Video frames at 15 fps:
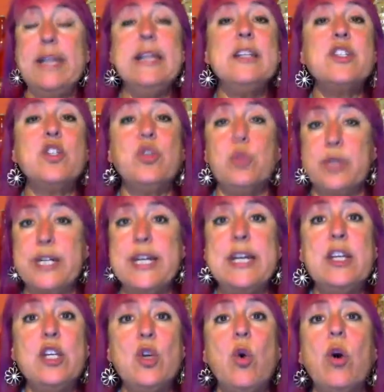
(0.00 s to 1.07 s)
is
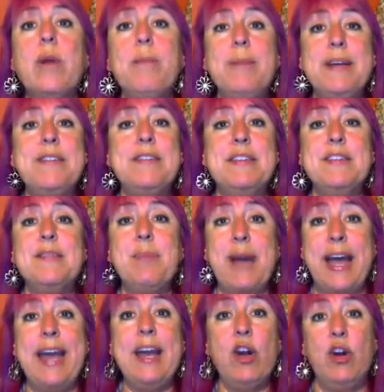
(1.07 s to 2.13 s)
greet your business
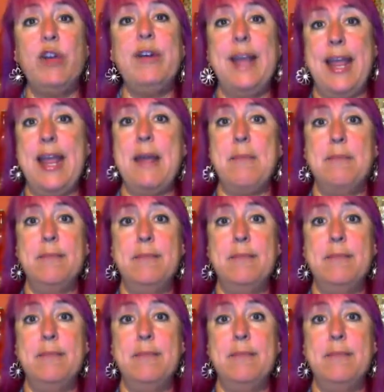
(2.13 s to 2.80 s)
by her name.